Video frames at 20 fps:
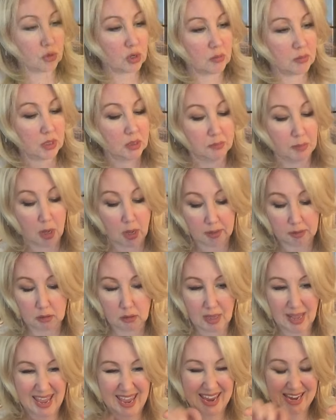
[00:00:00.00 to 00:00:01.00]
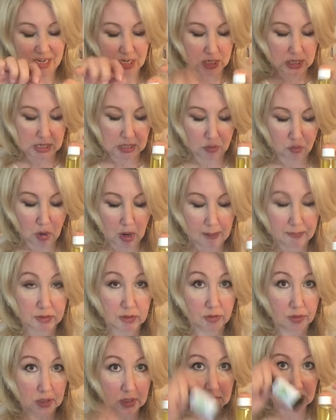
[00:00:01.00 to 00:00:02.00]
30 ml bottle, 18 drops
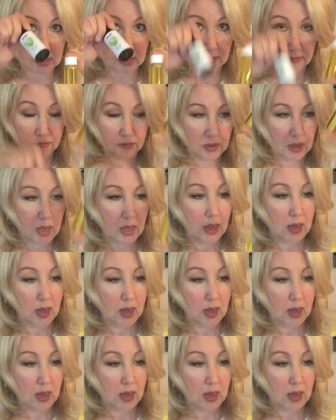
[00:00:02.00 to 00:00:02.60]
of this stuff,